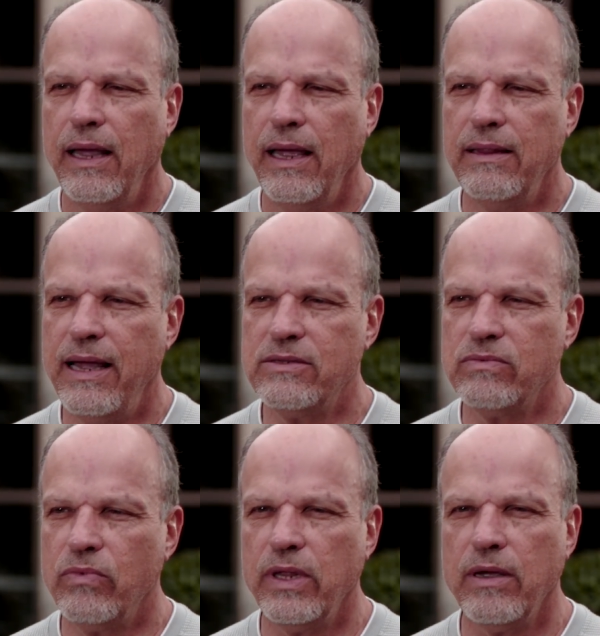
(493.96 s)
And that's
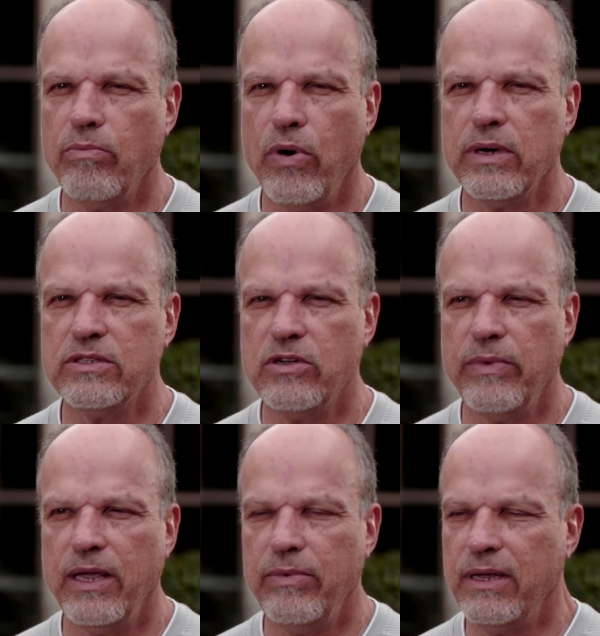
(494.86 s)
really important to
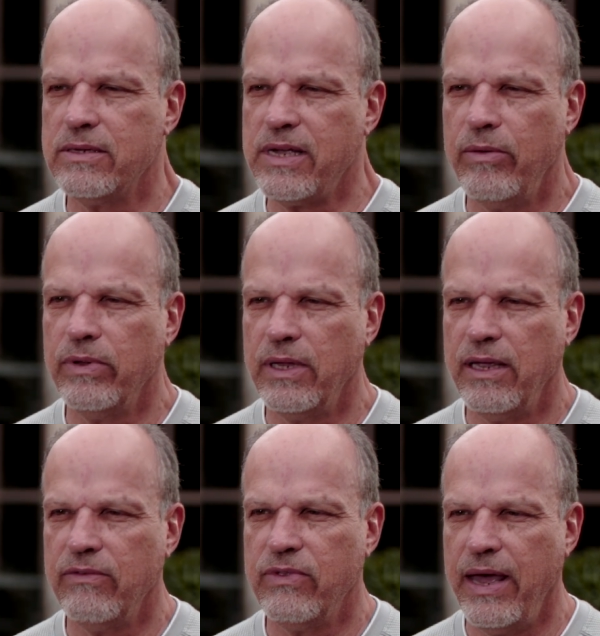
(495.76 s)
me because I
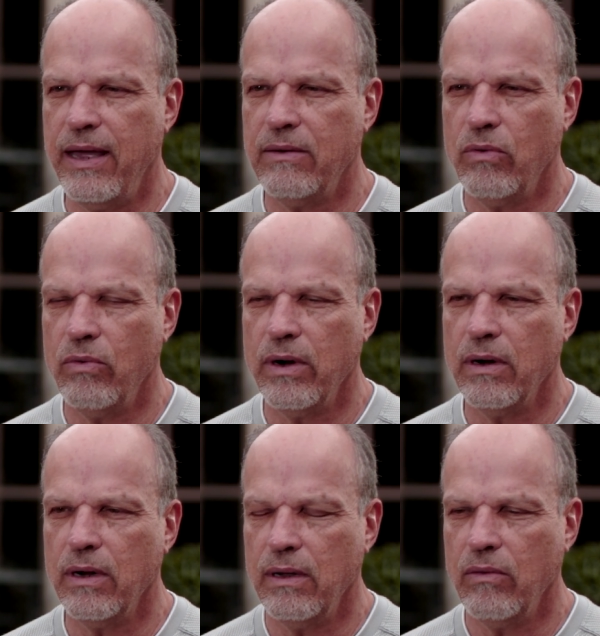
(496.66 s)
believe that
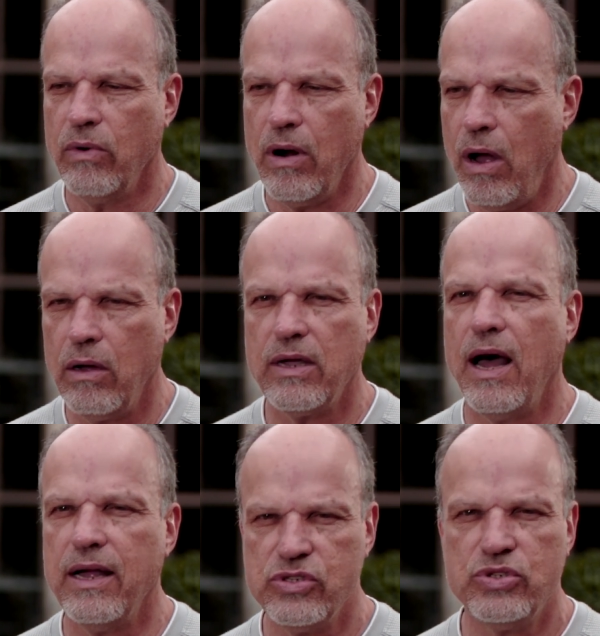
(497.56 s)
we're all
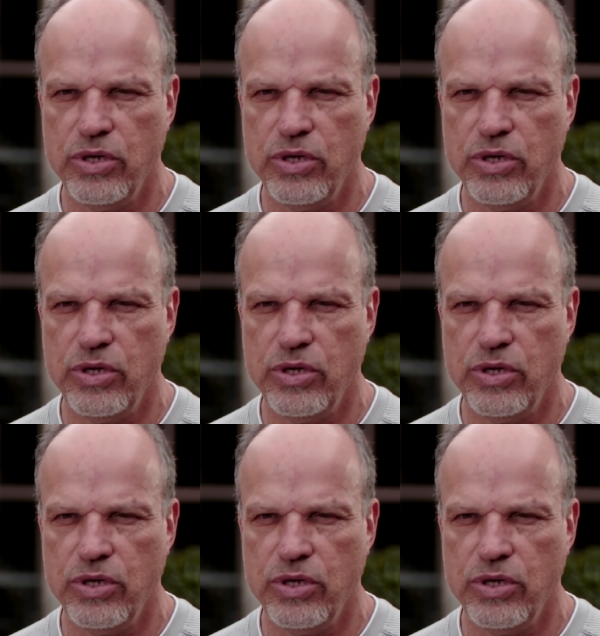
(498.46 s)
God's